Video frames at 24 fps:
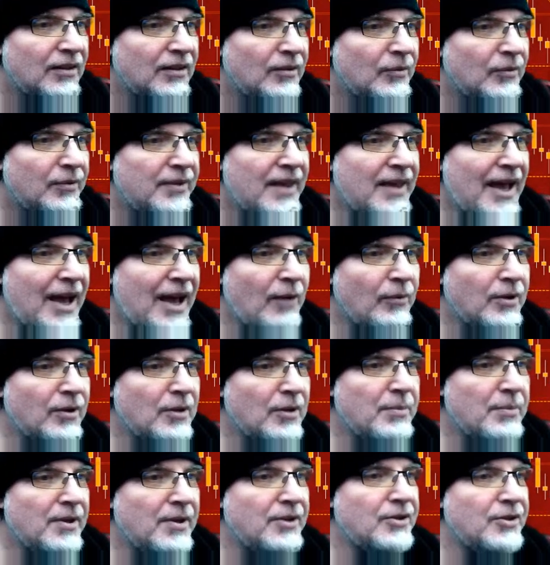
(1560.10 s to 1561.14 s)
That would have
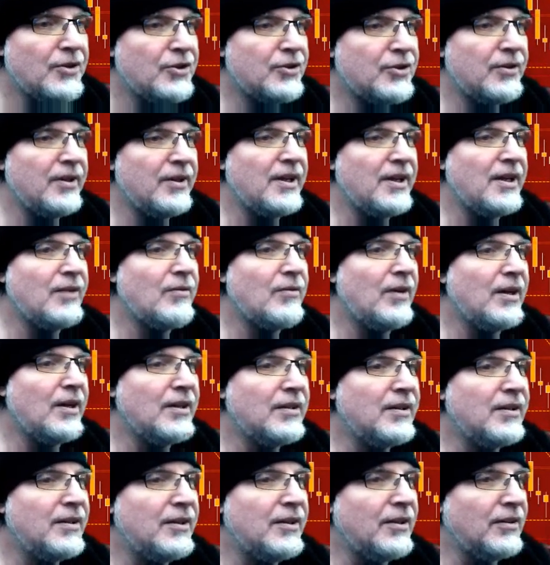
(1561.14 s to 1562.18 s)
been your trade right
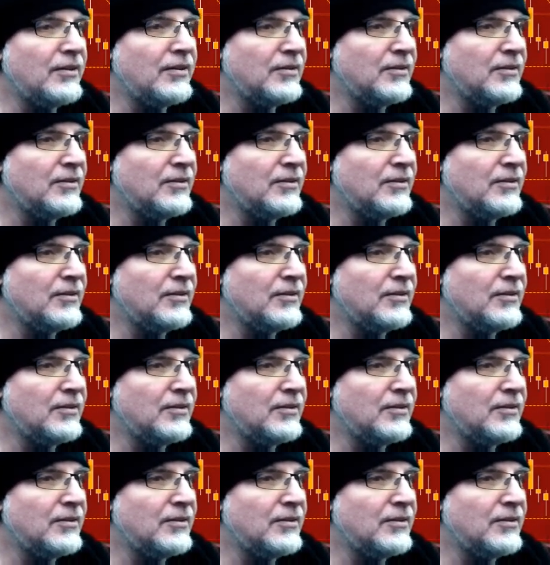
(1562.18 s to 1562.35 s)
there.